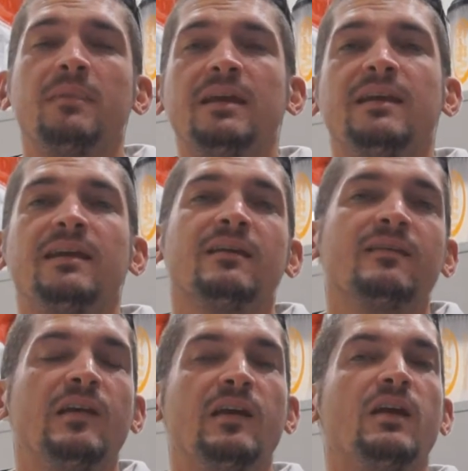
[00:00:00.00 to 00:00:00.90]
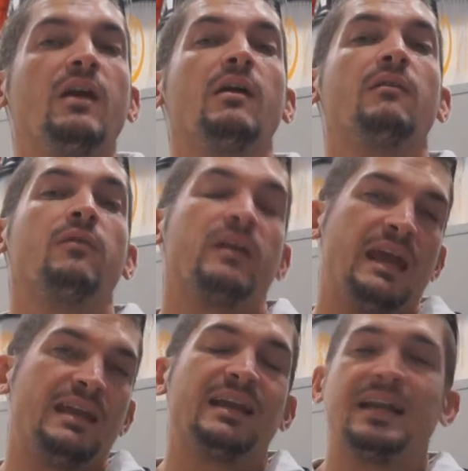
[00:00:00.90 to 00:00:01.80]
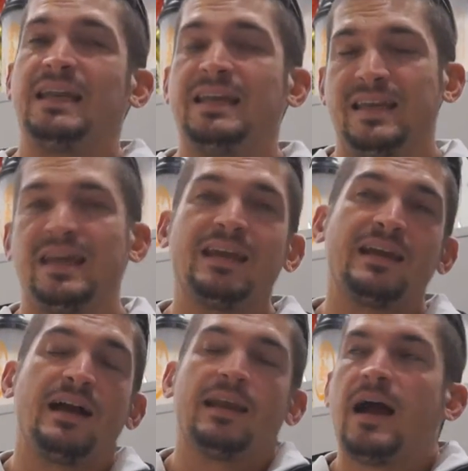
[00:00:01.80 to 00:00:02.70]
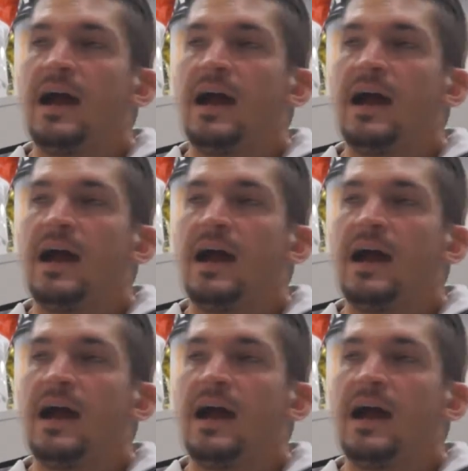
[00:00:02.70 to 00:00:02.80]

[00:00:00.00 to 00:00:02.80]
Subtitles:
meat eaters for getting lean, getting cut.